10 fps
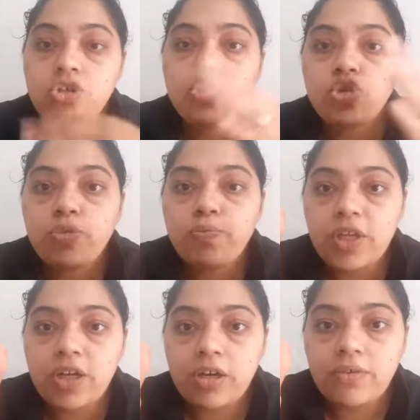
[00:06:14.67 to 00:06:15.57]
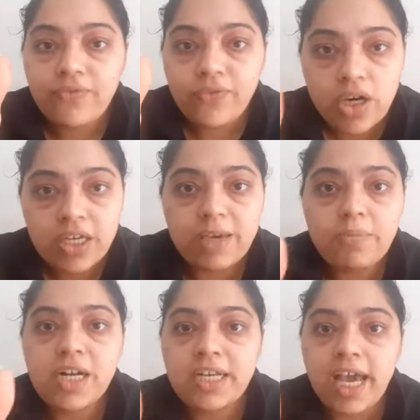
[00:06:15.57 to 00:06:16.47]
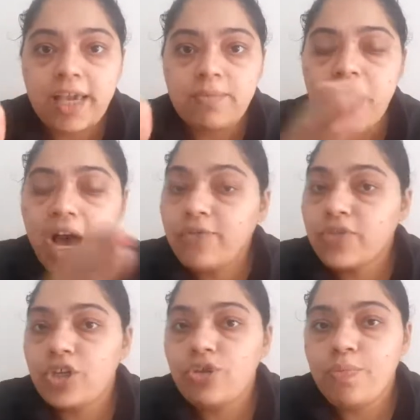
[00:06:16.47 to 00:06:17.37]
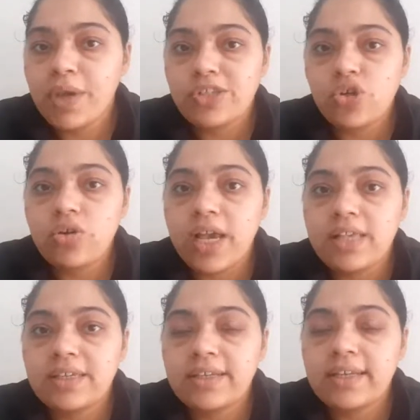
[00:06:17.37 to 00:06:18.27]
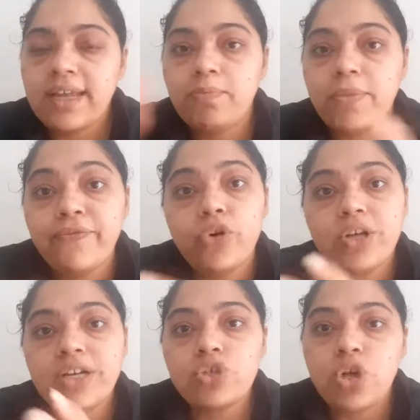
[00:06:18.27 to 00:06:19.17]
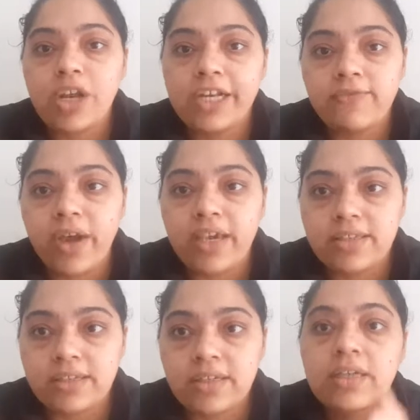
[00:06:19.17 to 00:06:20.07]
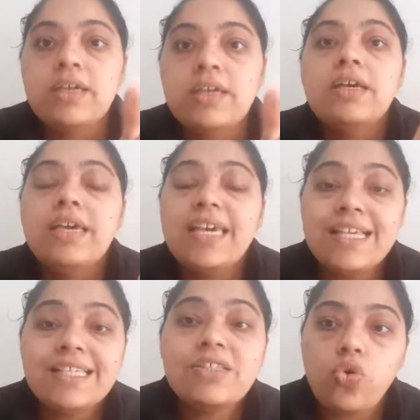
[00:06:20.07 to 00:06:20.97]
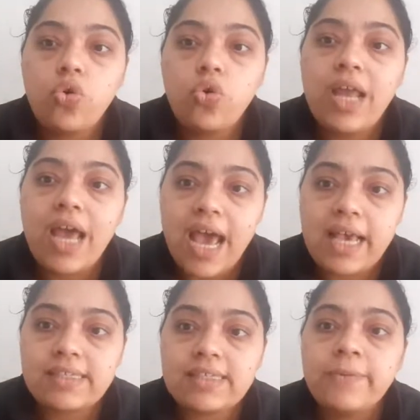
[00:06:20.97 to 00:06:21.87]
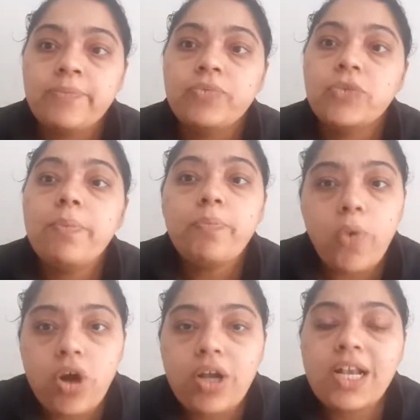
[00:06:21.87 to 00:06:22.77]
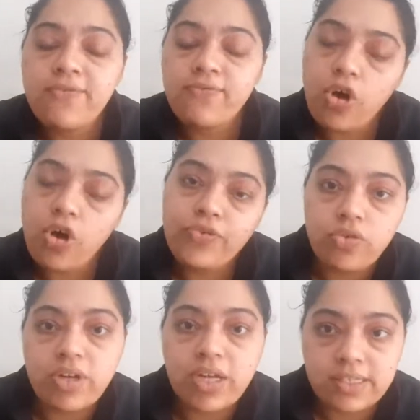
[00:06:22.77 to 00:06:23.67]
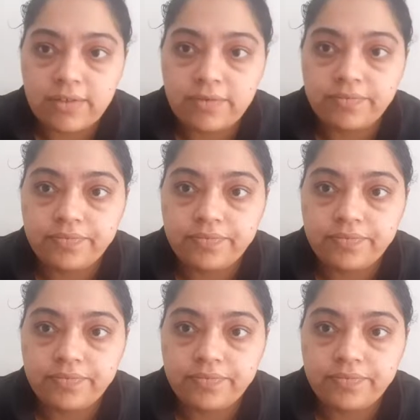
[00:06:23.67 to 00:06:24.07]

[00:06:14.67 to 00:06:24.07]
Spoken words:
So the workable time after you mix your resin and before it solidifies is known as the pot life of your resin.